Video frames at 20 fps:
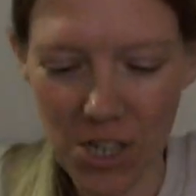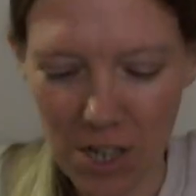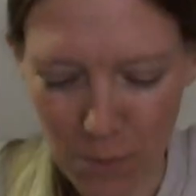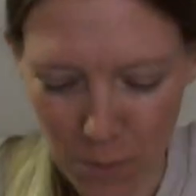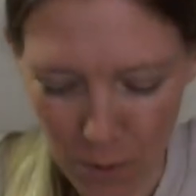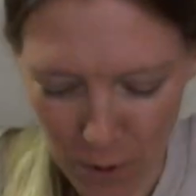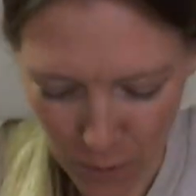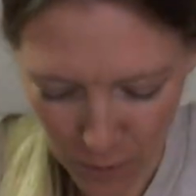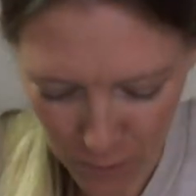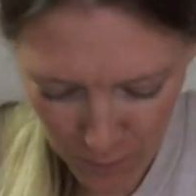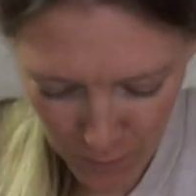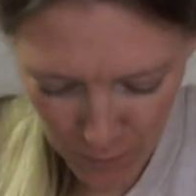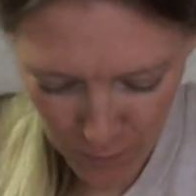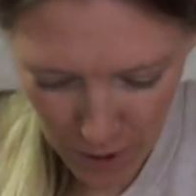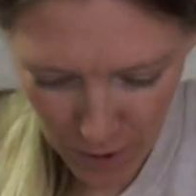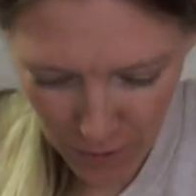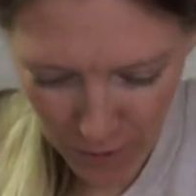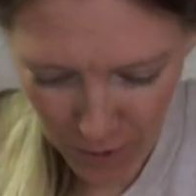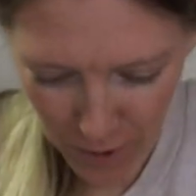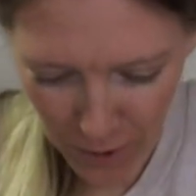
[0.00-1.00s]
year, but
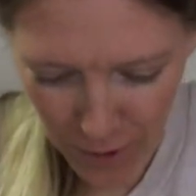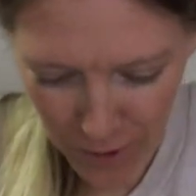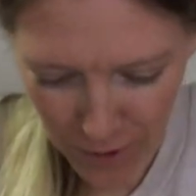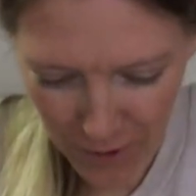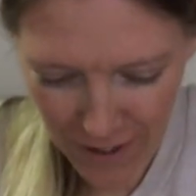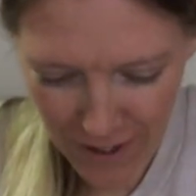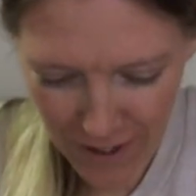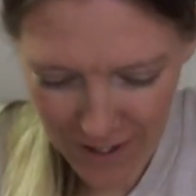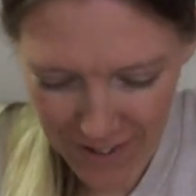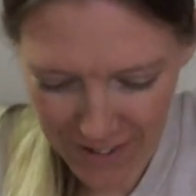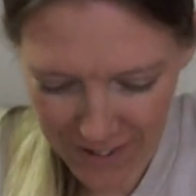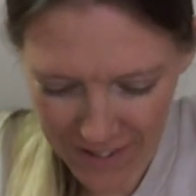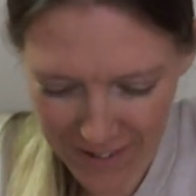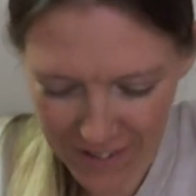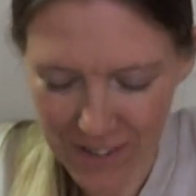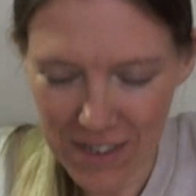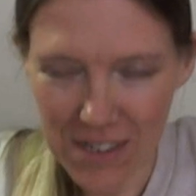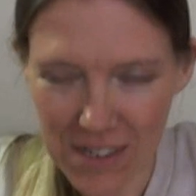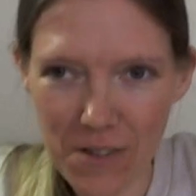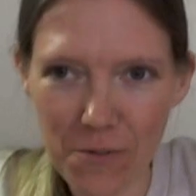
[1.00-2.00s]
we'll overlook that.
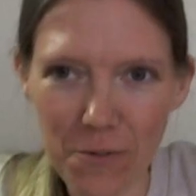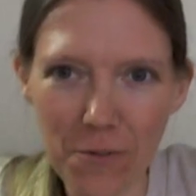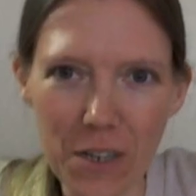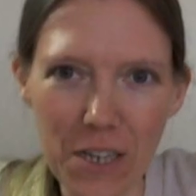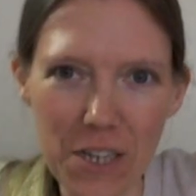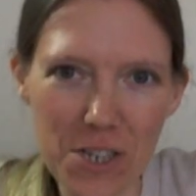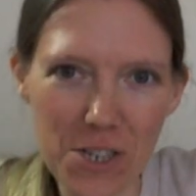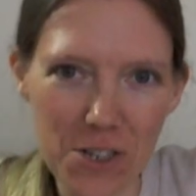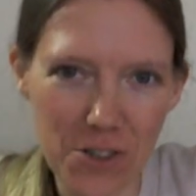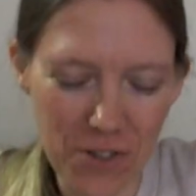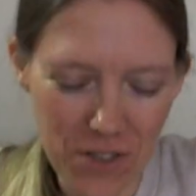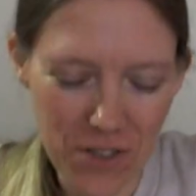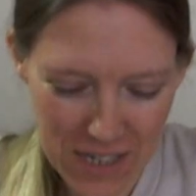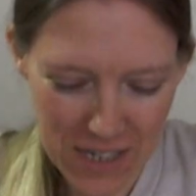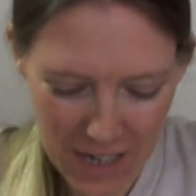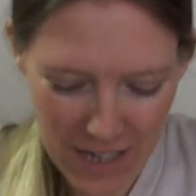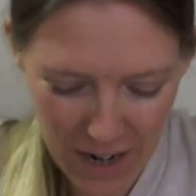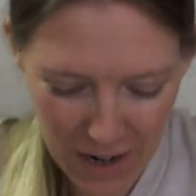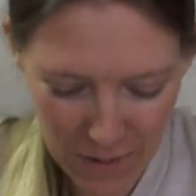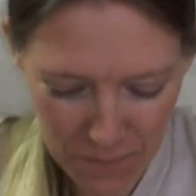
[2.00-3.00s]
It's a finish all the
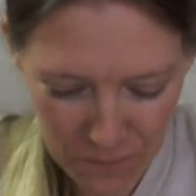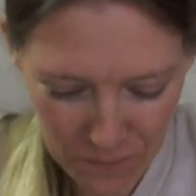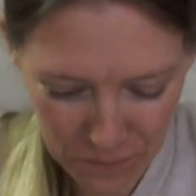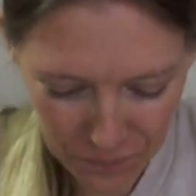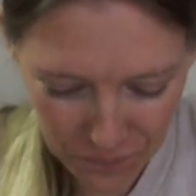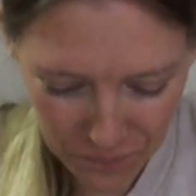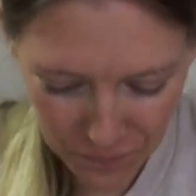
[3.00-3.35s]
same.